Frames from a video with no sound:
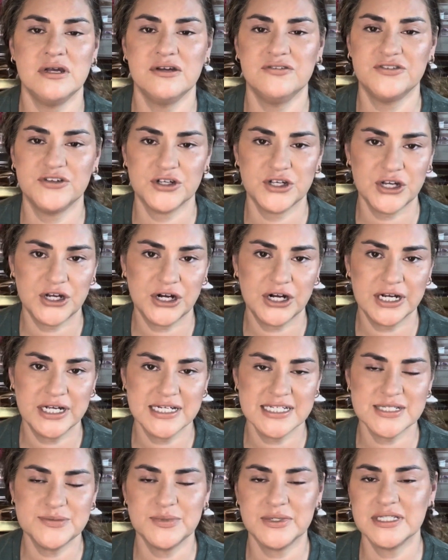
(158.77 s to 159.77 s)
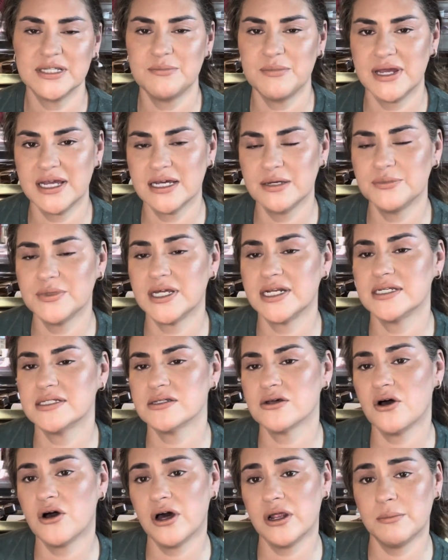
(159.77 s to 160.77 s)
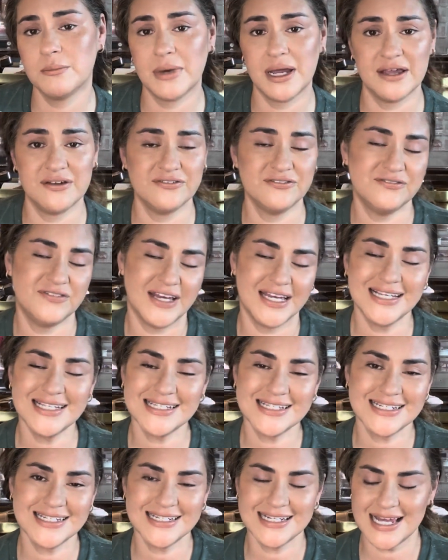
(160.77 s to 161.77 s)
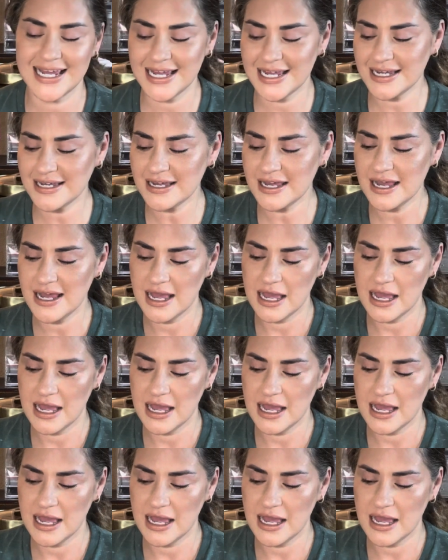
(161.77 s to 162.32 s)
if you're curious about the makeup that is on my face today.